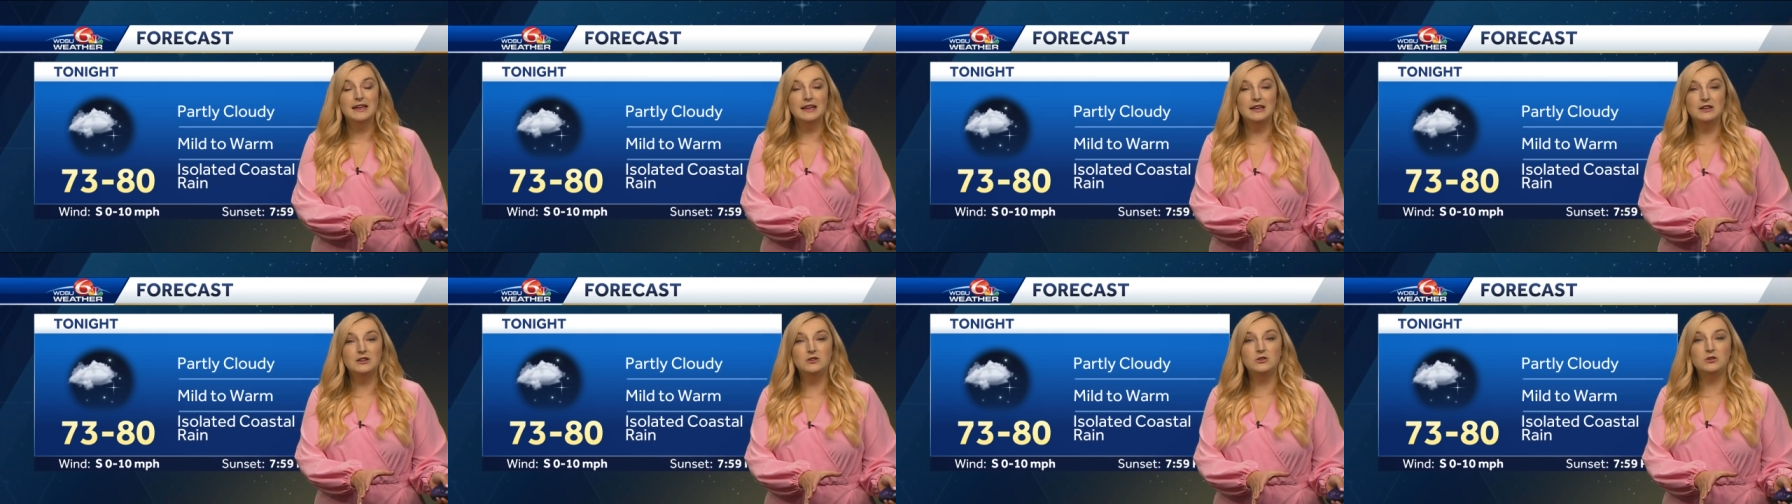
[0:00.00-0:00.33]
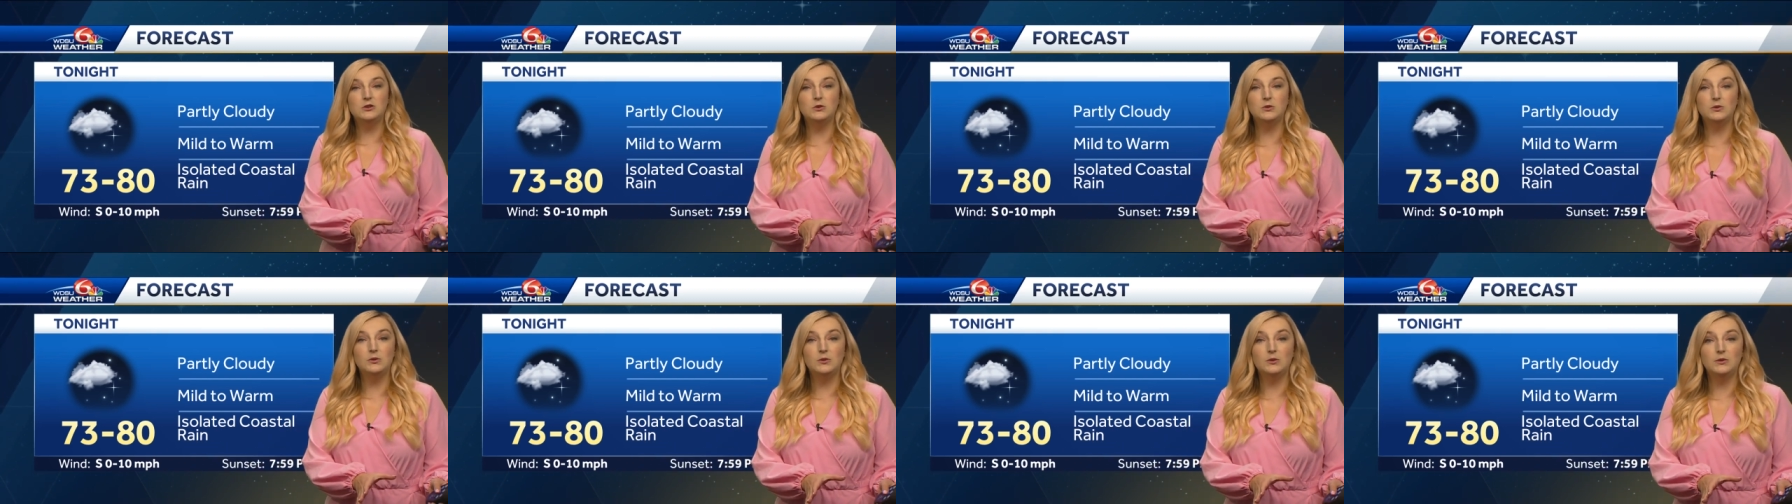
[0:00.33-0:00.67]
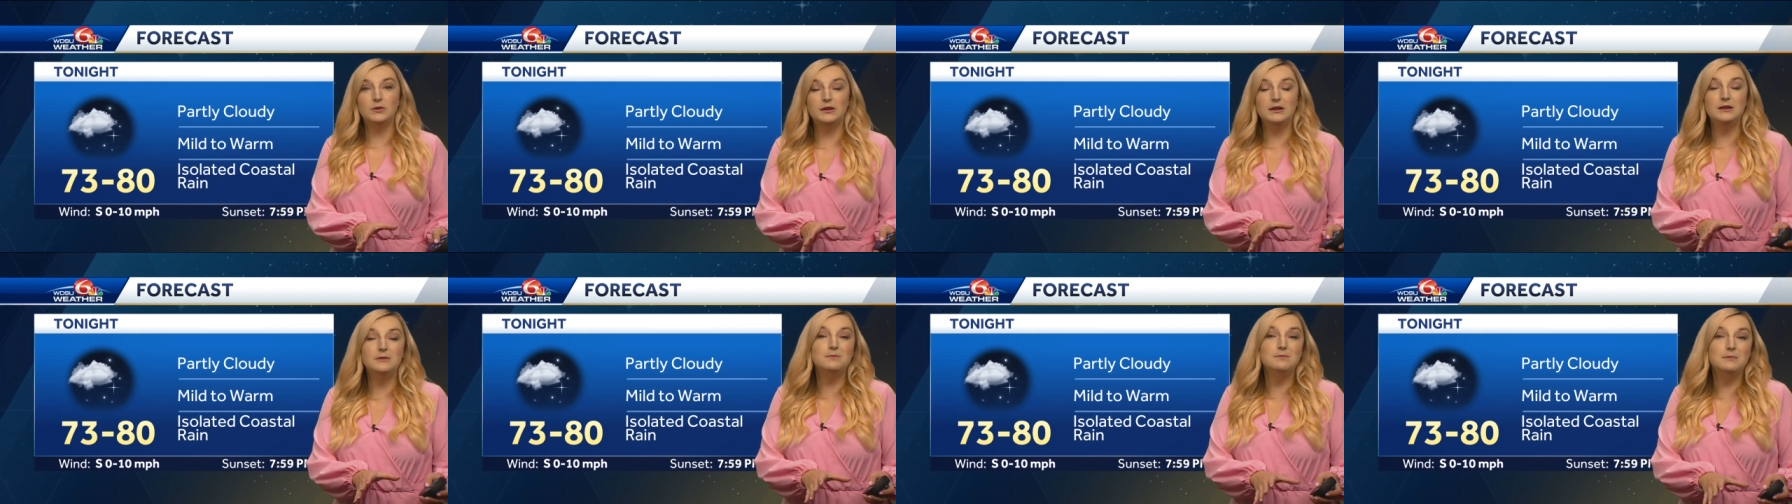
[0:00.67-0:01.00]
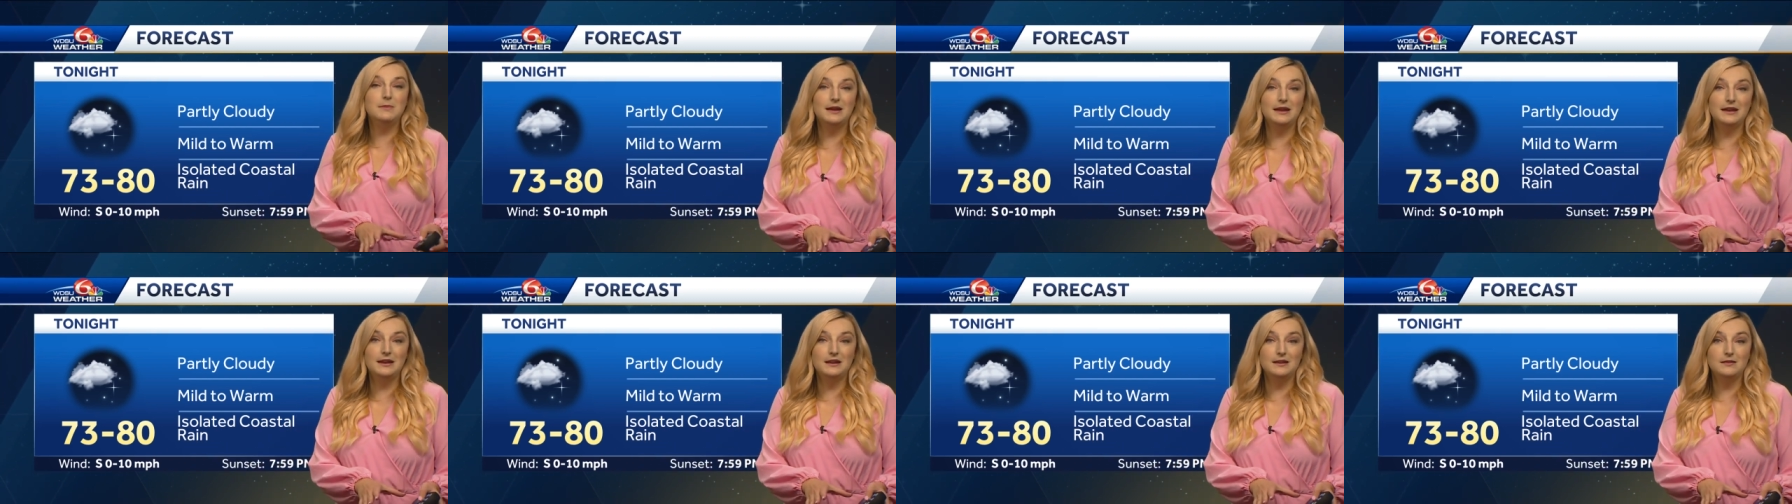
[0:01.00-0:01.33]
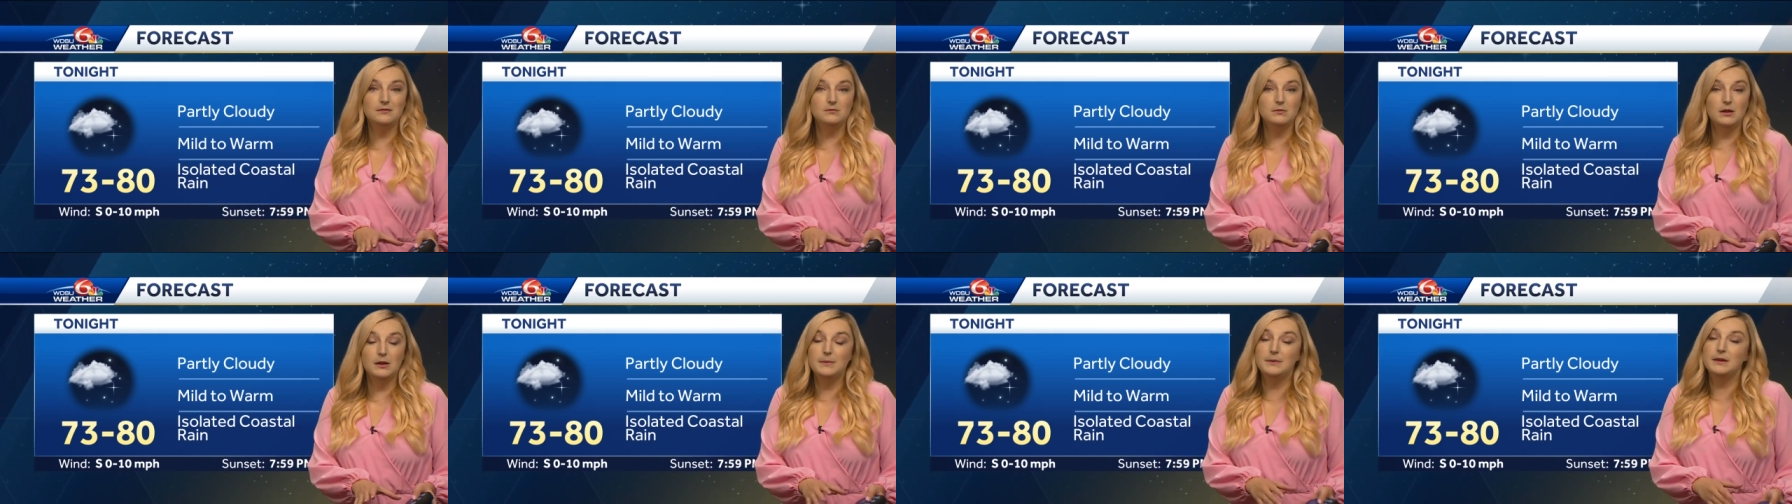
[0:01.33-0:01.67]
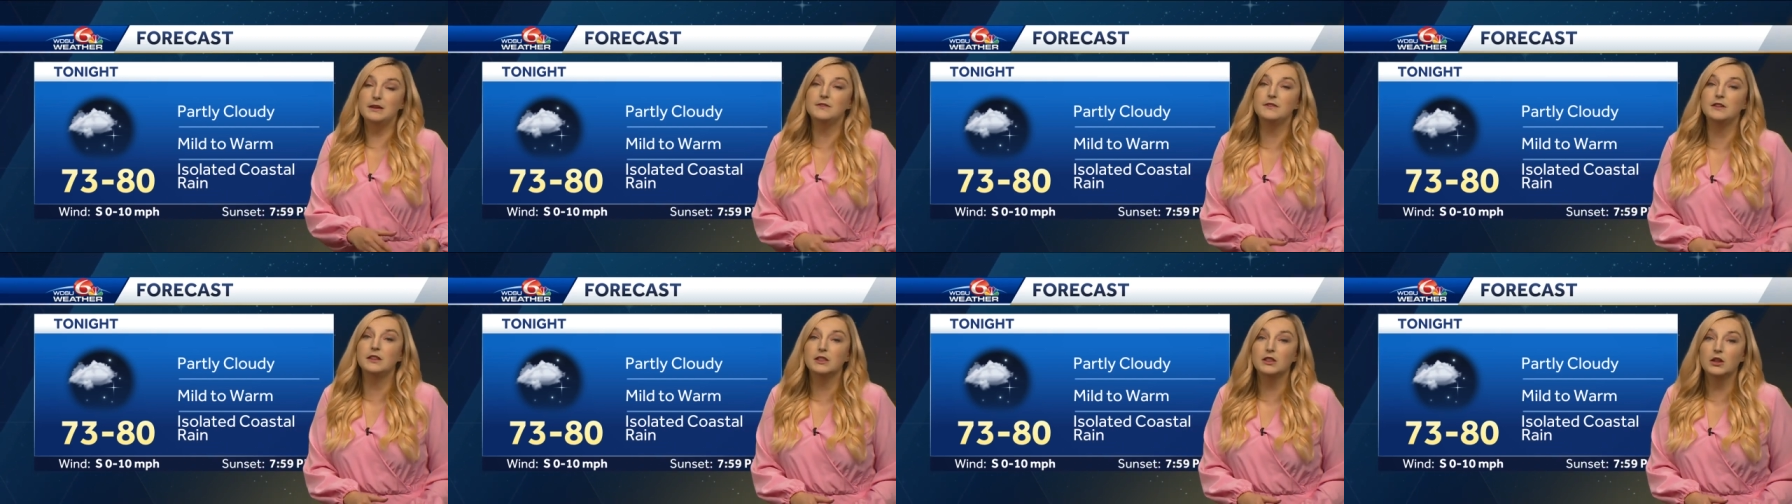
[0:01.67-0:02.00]
into the mid and maybe
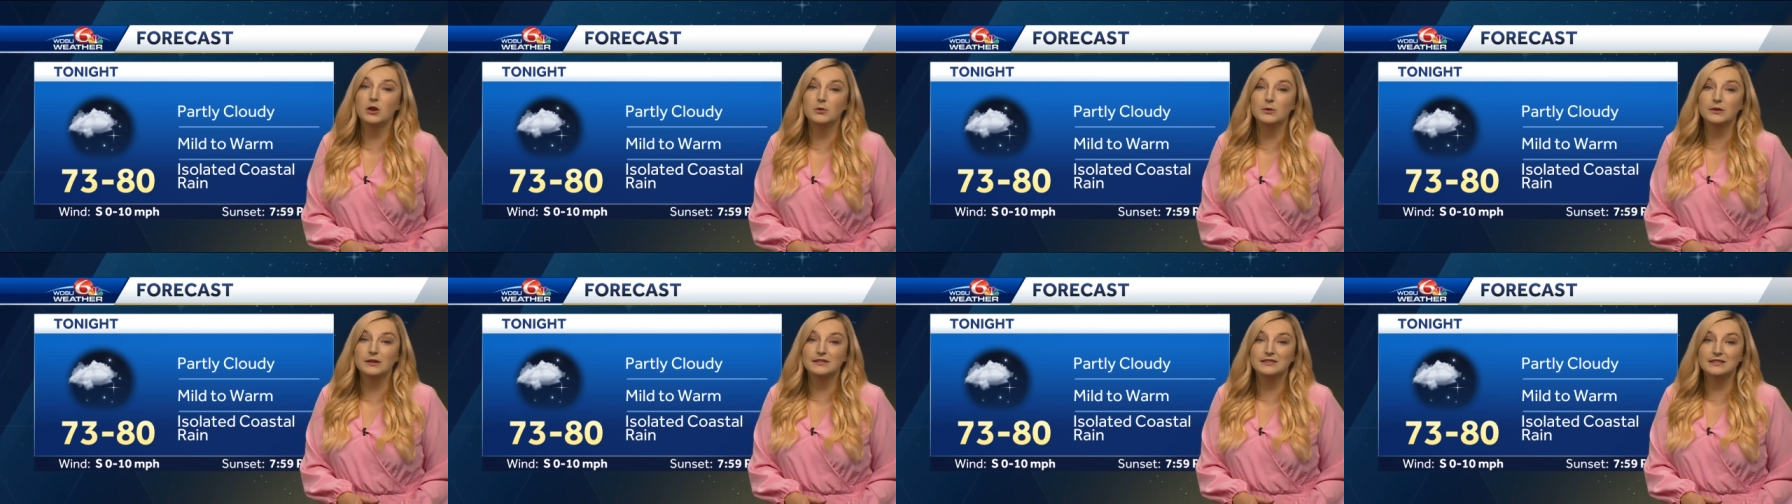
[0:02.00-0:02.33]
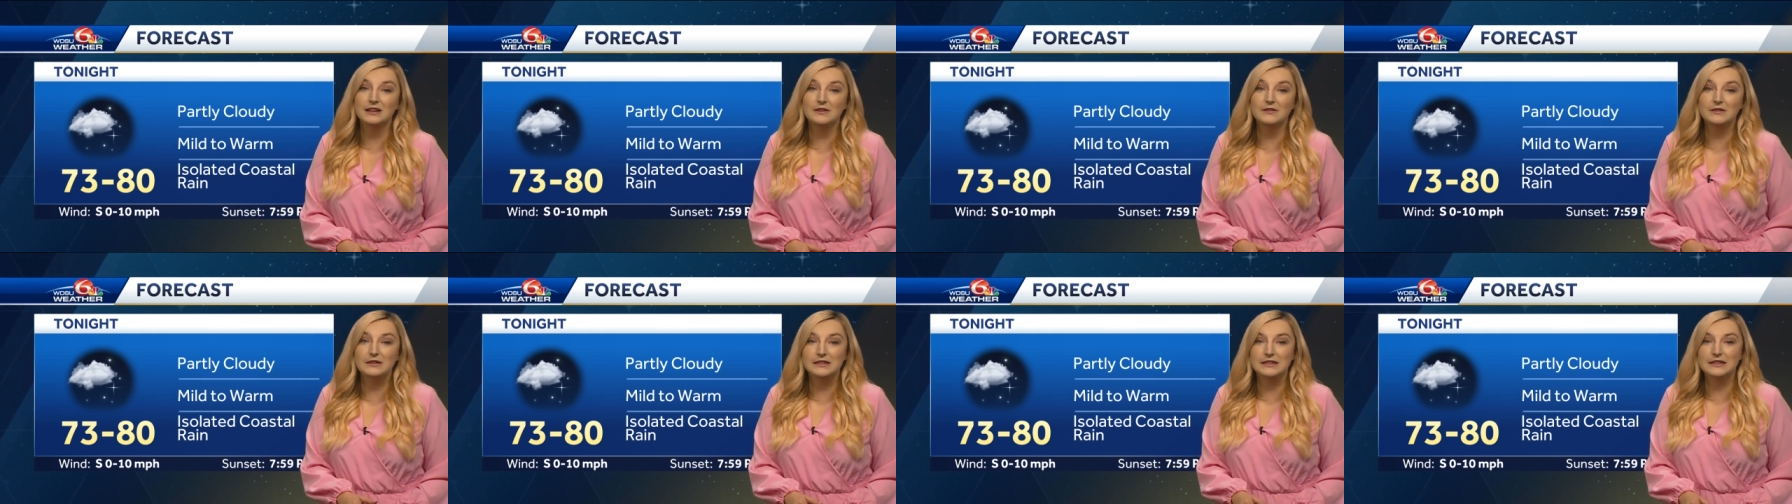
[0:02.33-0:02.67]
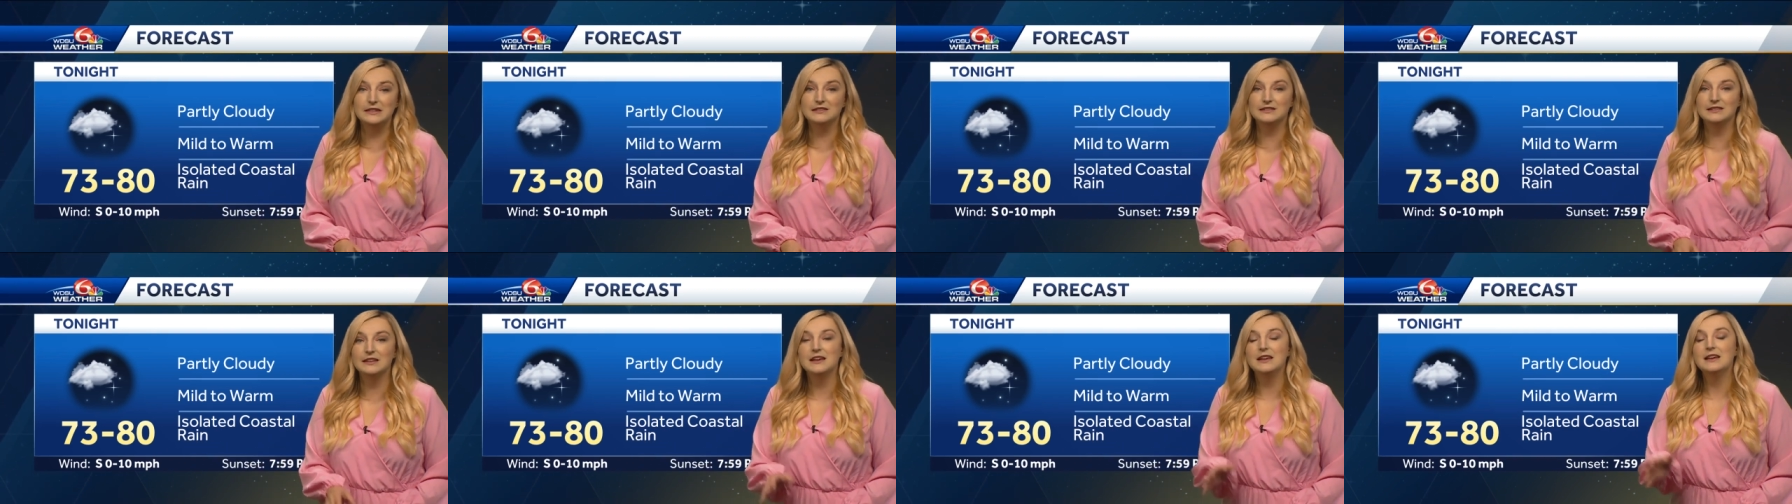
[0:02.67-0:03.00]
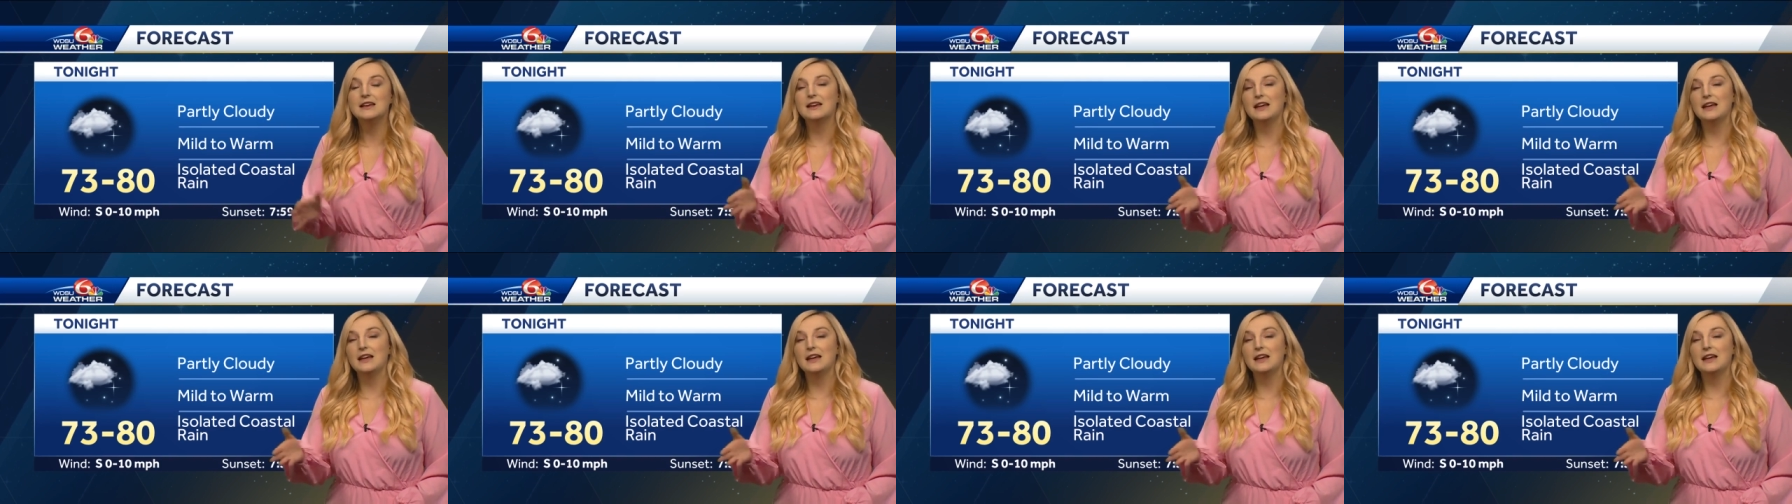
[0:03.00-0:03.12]
even lower 70s.